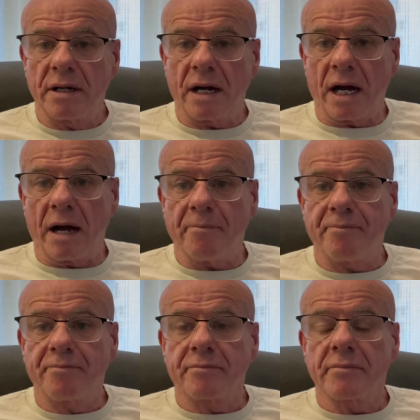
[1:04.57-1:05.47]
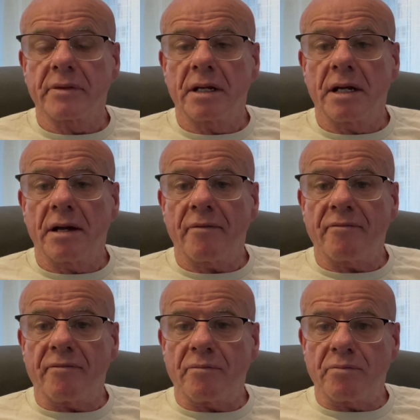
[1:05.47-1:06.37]
um,
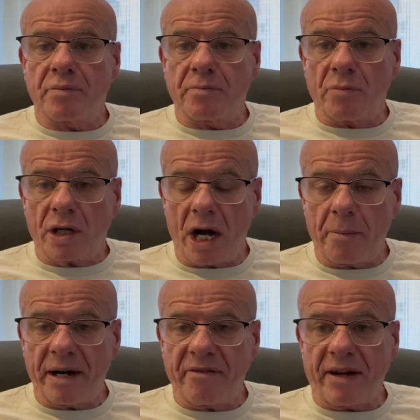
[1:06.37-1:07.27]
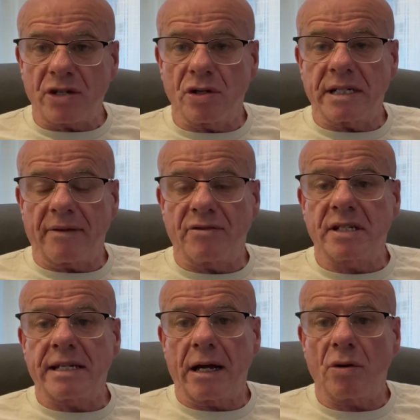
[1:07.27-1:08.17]
car manufacturers have to
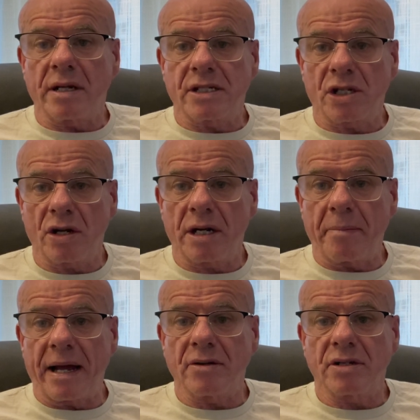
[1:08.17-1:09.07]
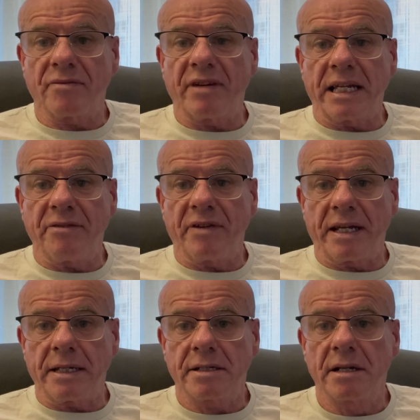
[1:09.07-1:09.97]
sell a certain amount of
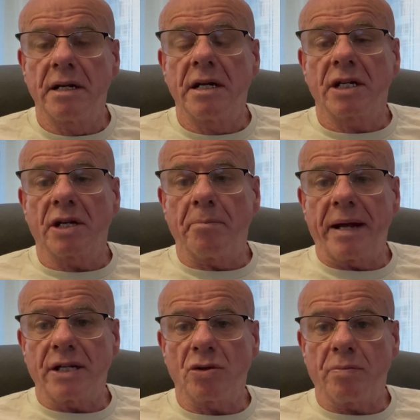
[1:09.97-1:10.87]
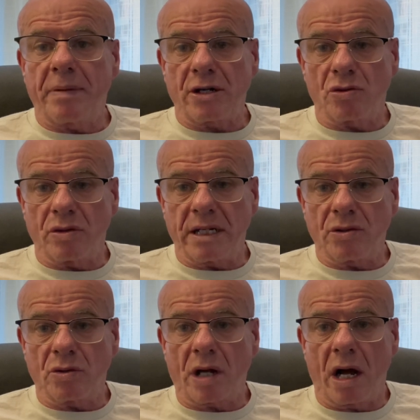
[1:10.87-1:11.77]
EVs compared to petrol and
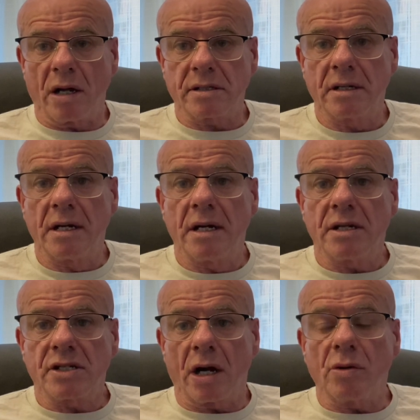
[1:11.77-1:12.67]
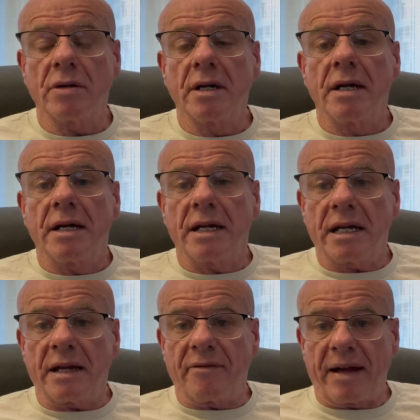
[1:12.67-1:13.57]
diesel cars. So
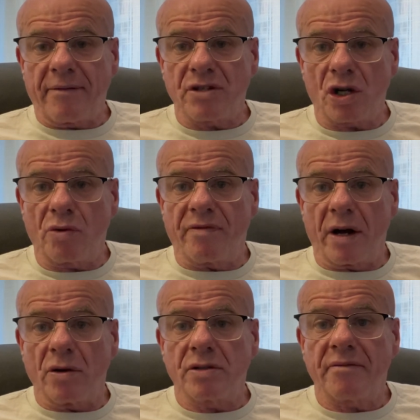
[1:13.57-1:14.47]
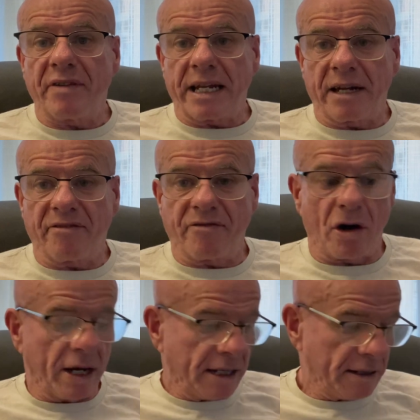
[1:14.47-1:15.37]
if they haven't sold those, they get a
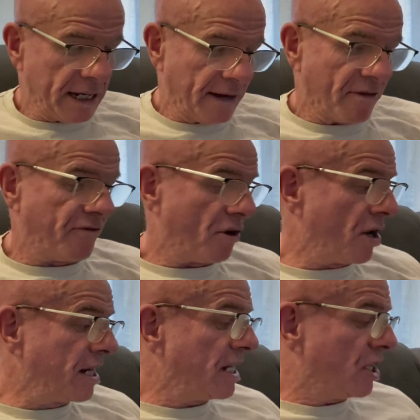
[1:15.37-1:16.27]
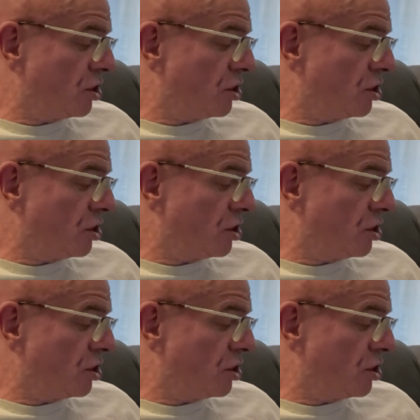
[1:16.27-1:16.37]
fine, and the fine is